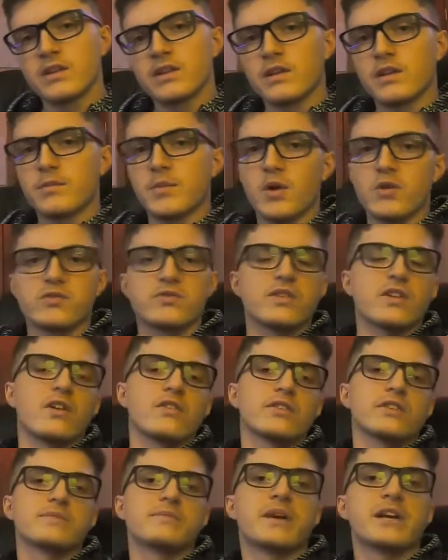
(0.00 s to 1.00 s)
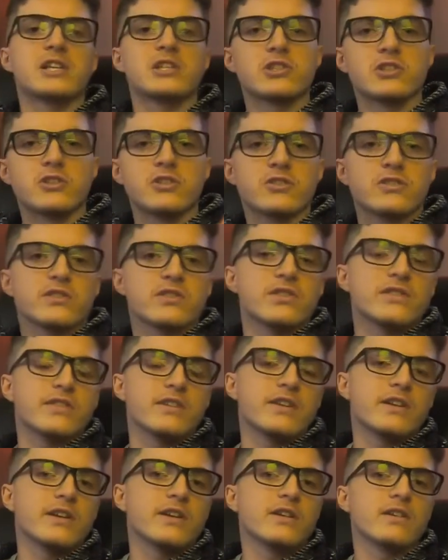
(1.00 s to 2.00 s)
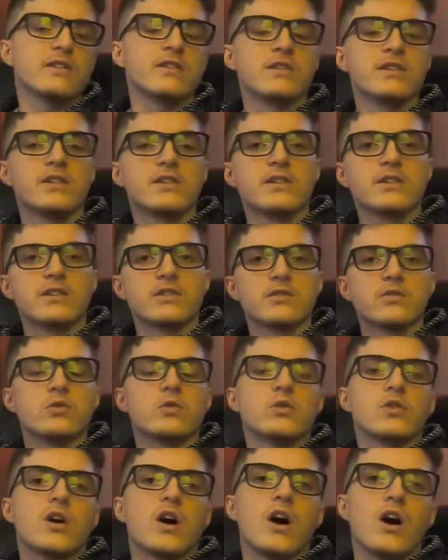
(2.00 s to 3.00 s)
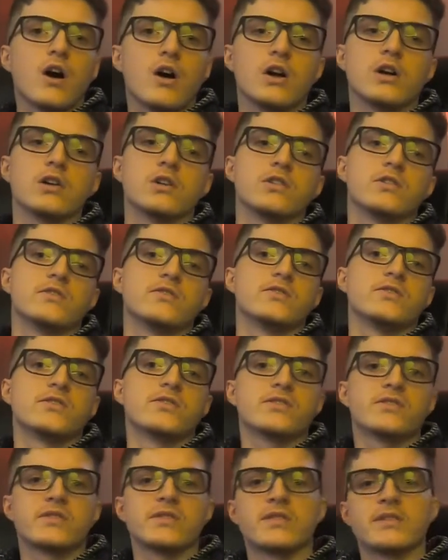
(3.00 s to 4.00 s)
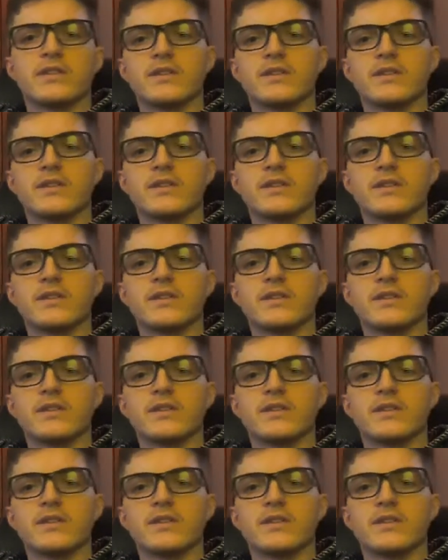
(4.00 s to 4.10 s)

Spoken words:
they're posting all these pictures in their cool cars.